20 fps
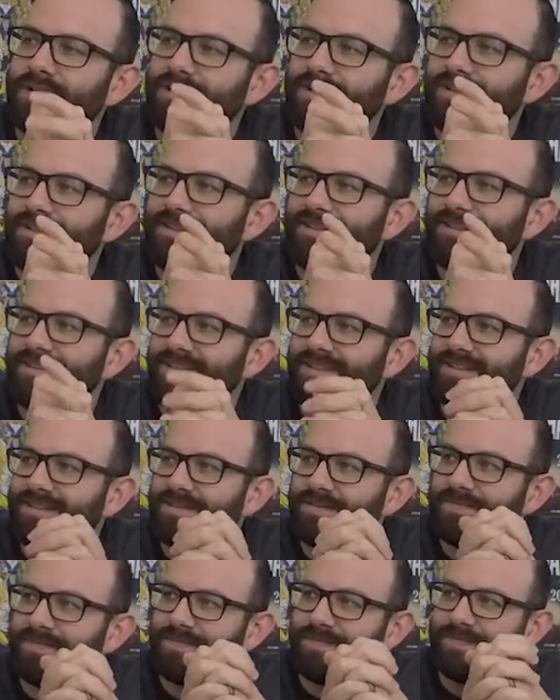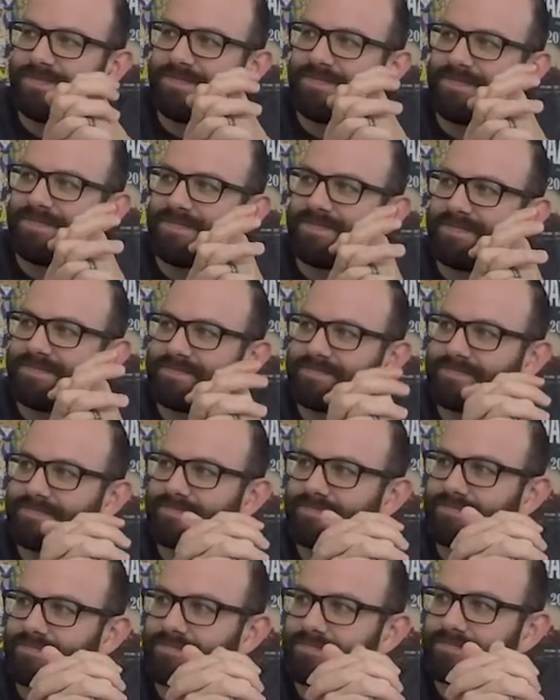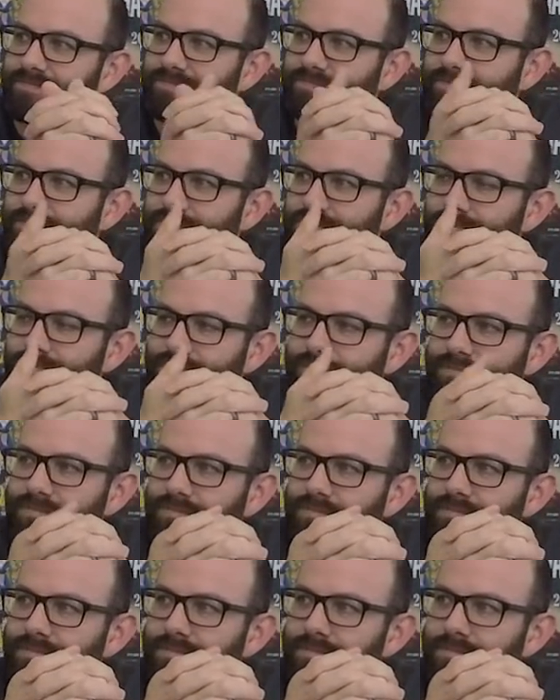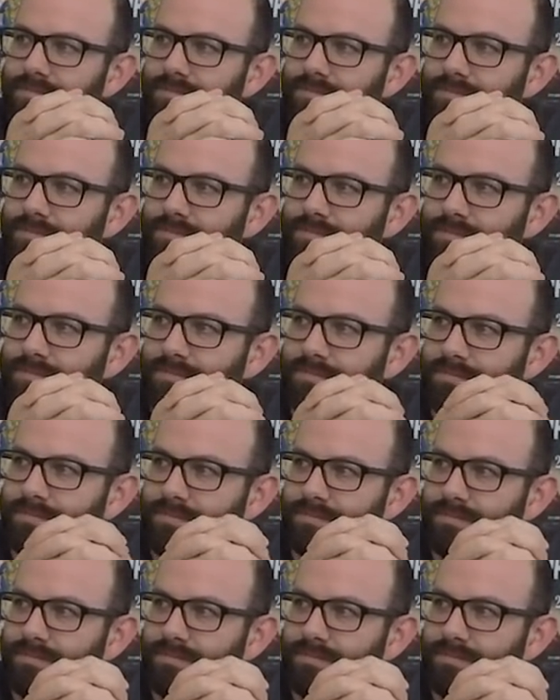This person isn't speaking.